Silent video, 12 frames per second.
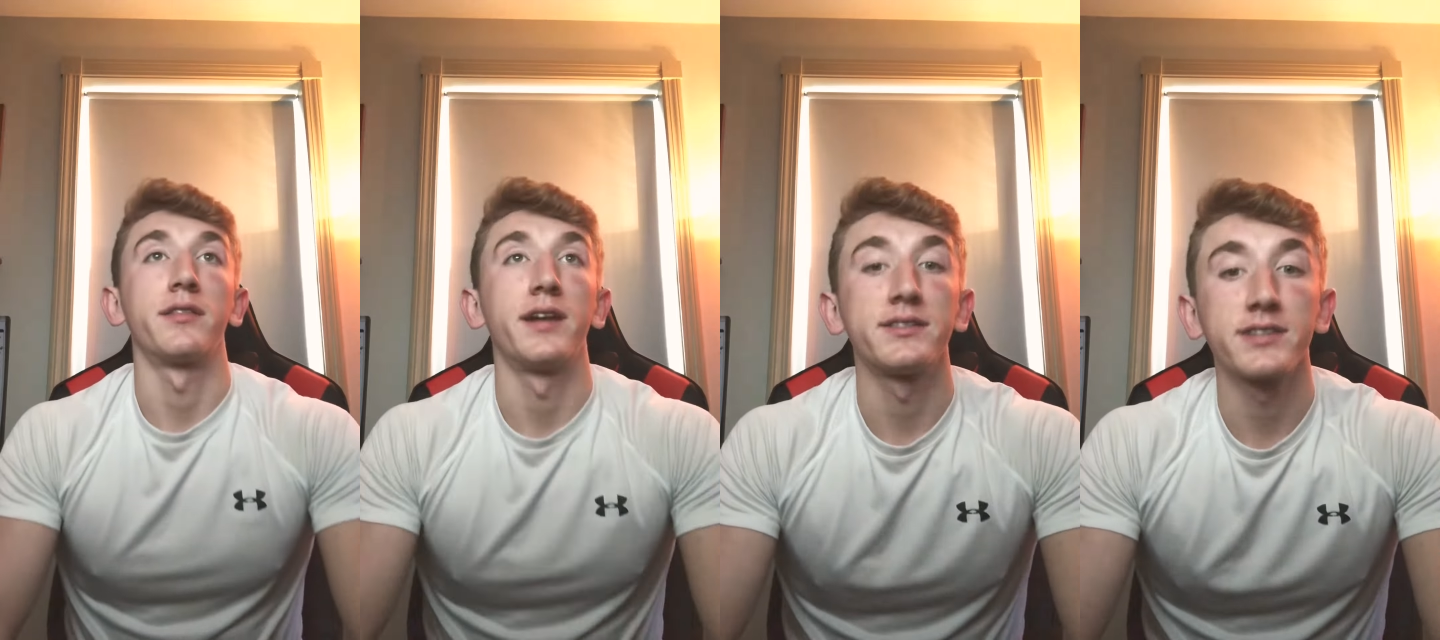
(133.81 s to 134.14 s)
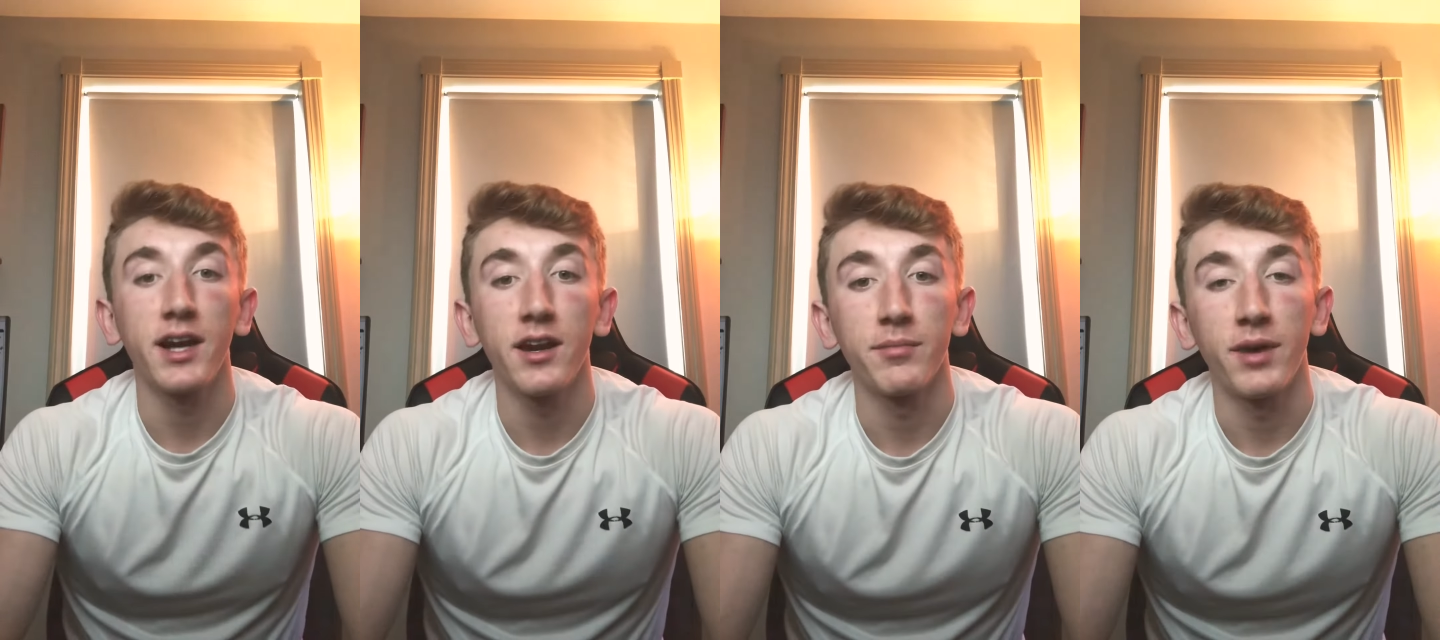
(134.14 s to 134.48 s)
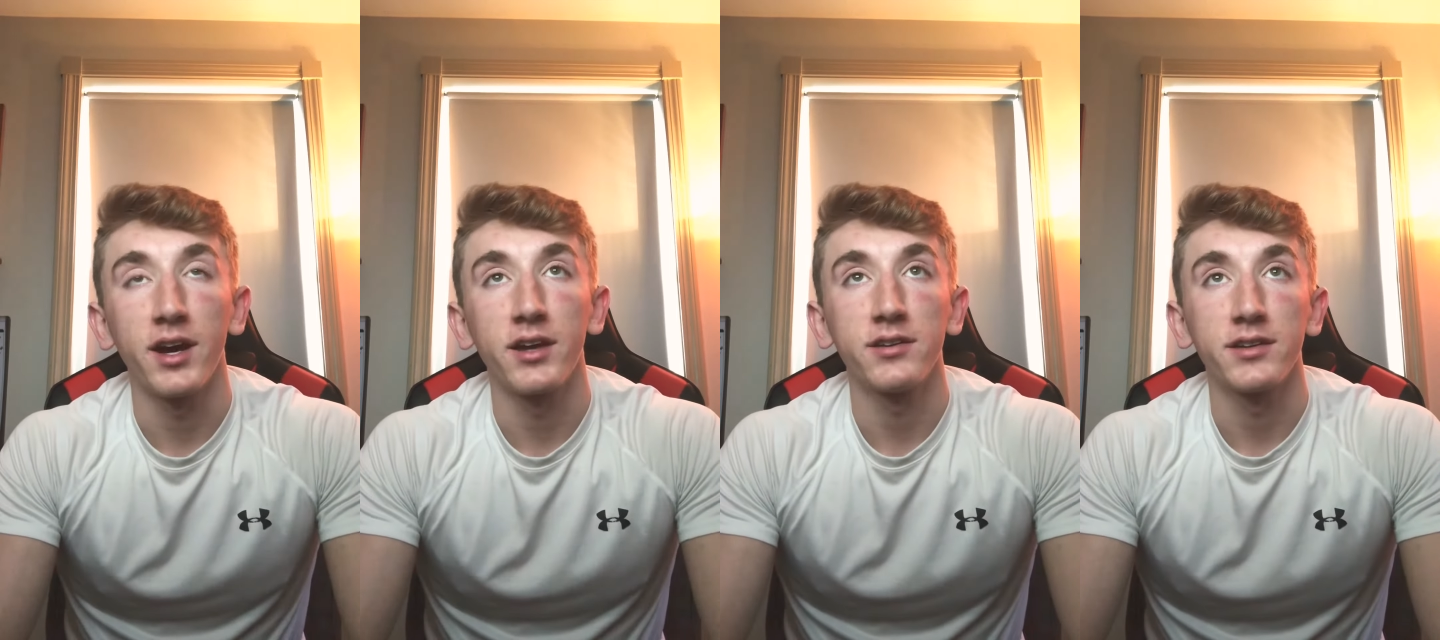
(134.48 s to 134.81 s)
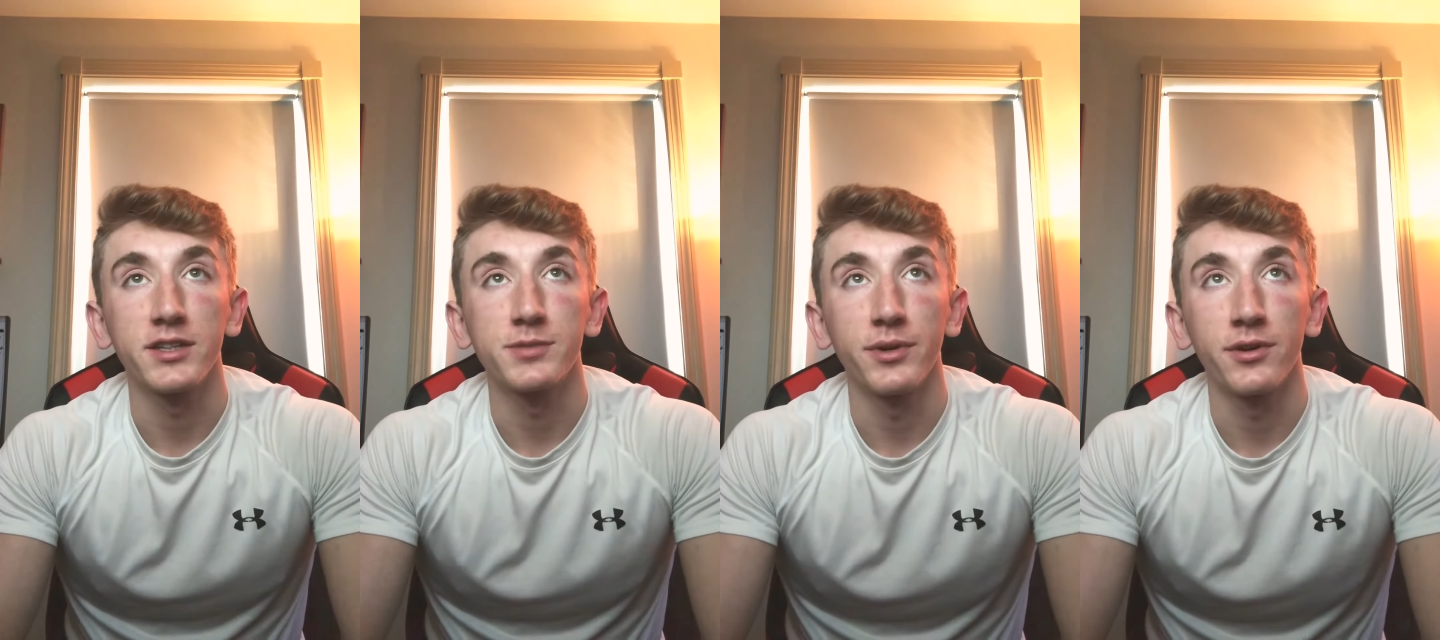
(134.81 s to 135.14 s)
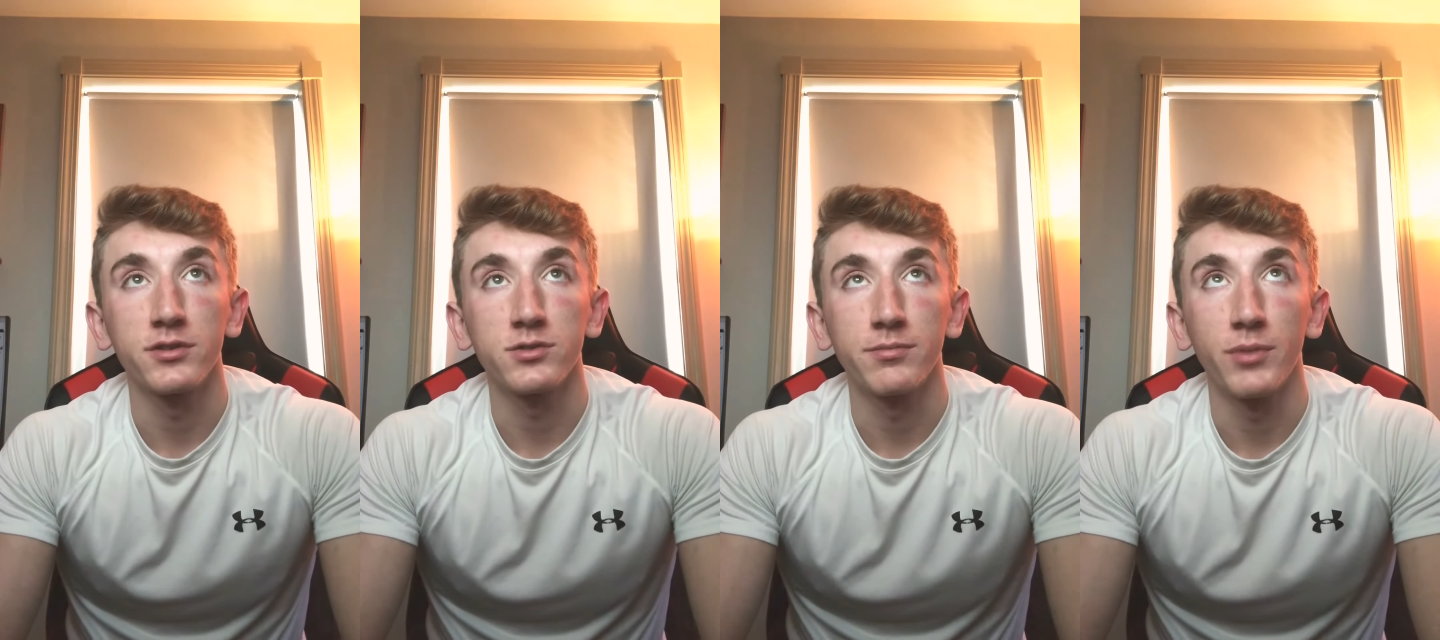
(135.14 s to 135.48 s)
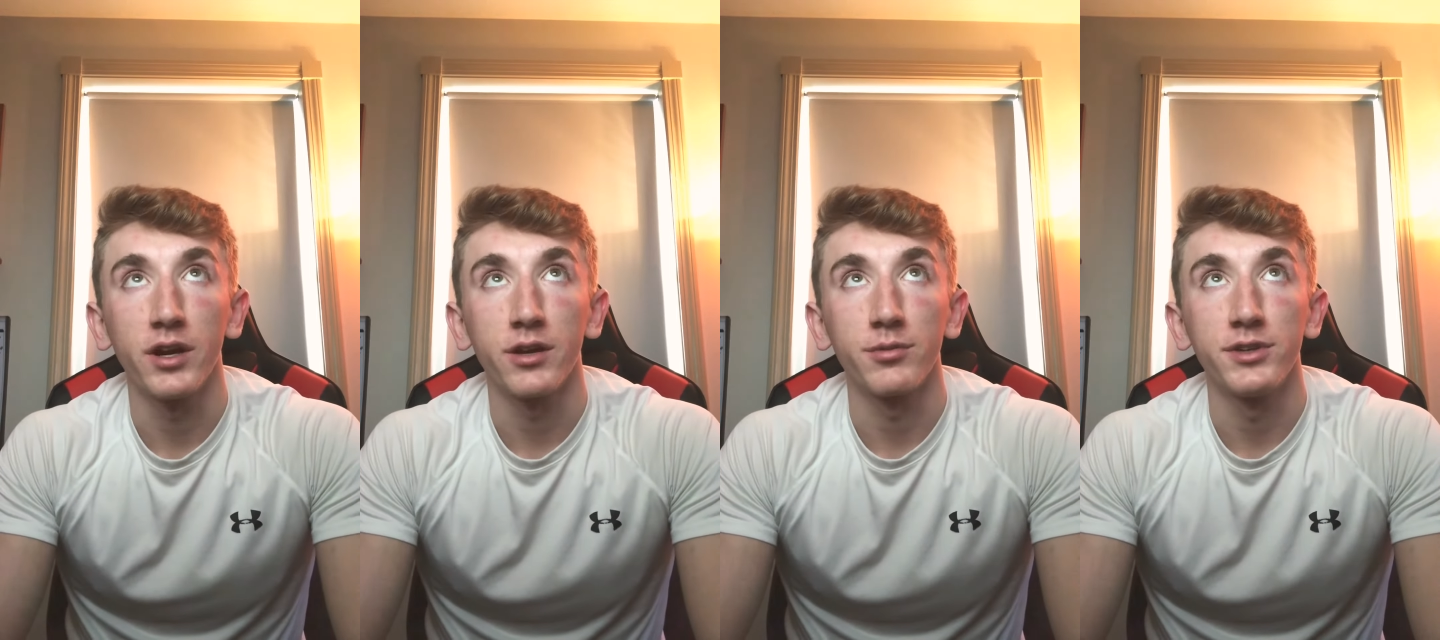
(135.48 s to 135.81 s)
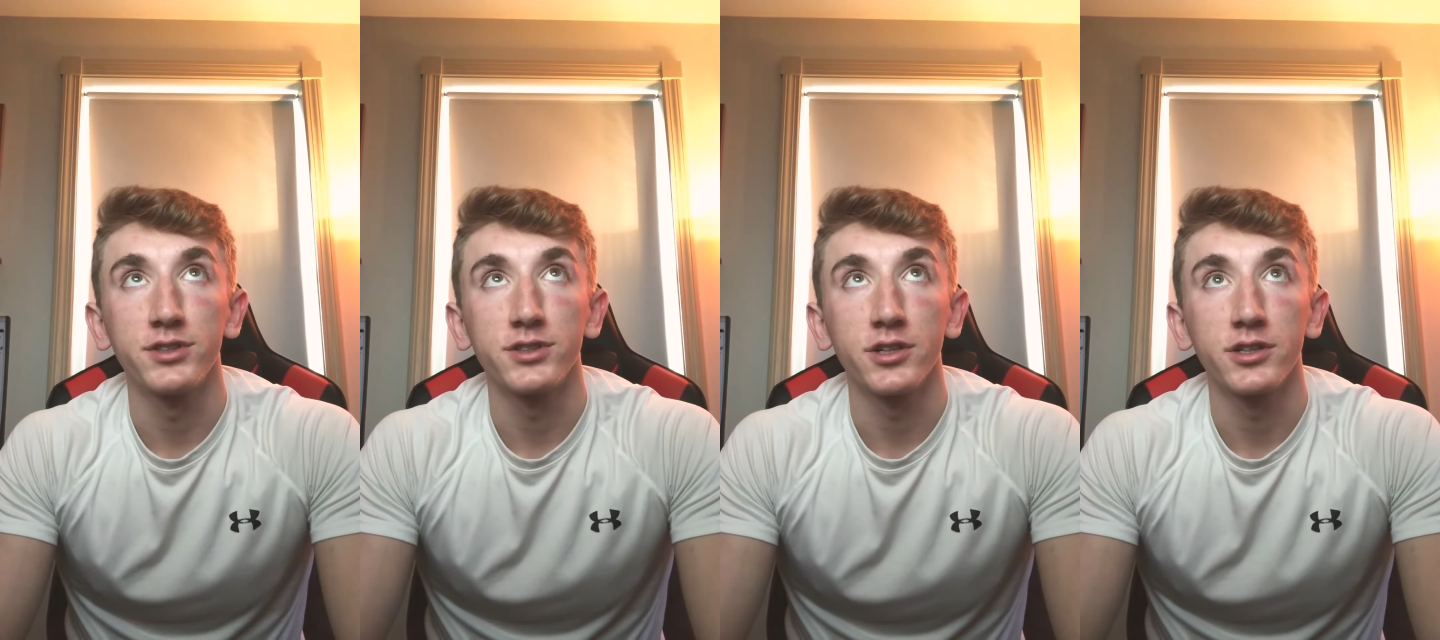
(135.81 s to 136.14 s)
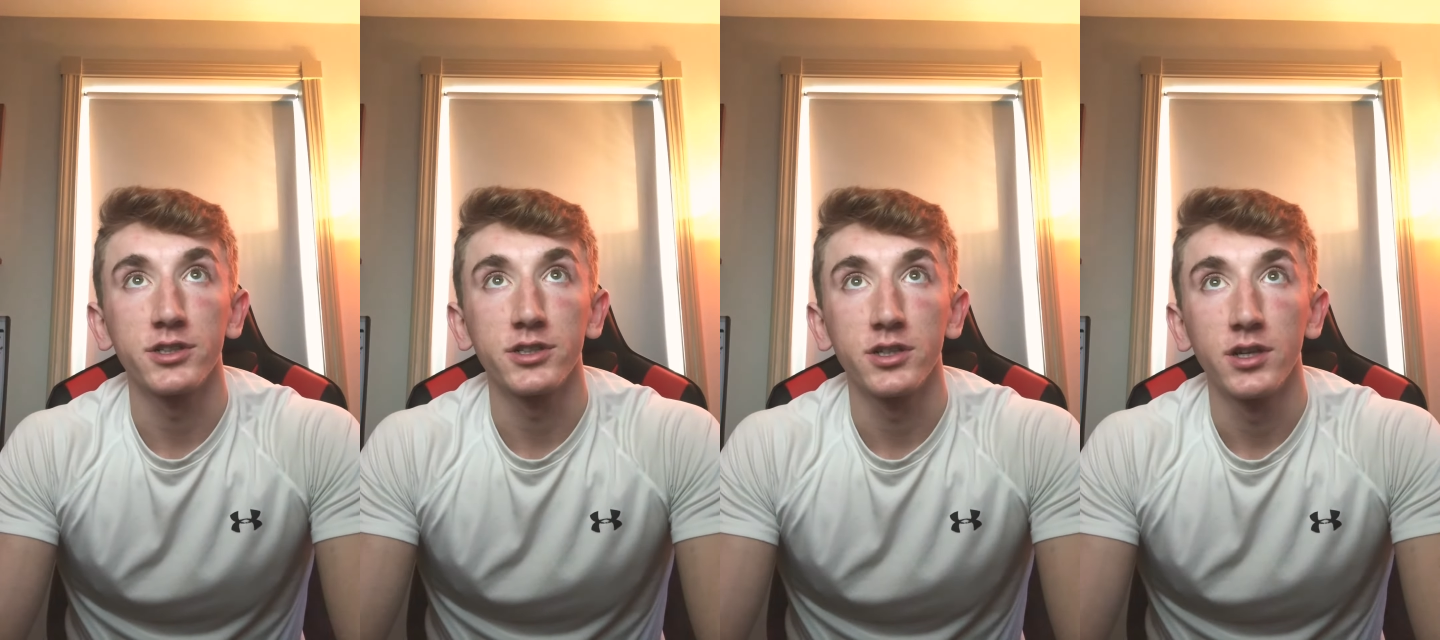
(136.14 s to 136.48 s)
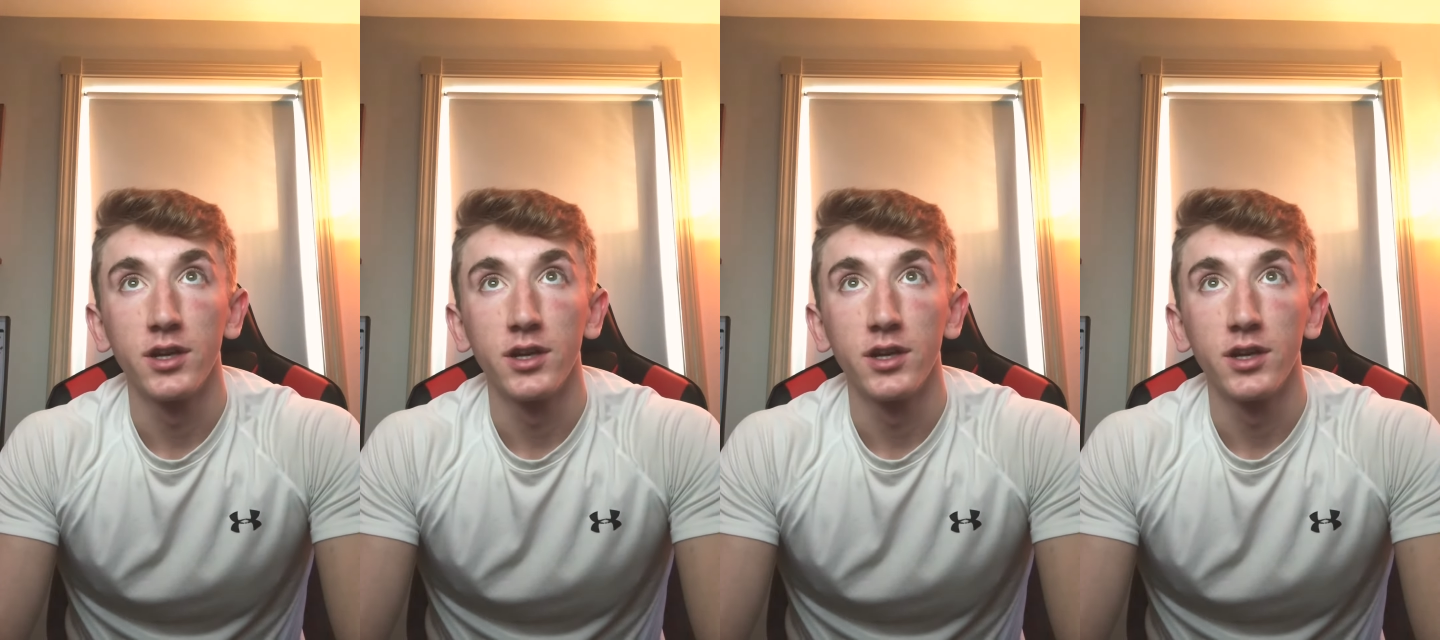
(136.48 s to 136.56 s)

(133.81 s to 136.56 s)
that's kind of my experience with market research,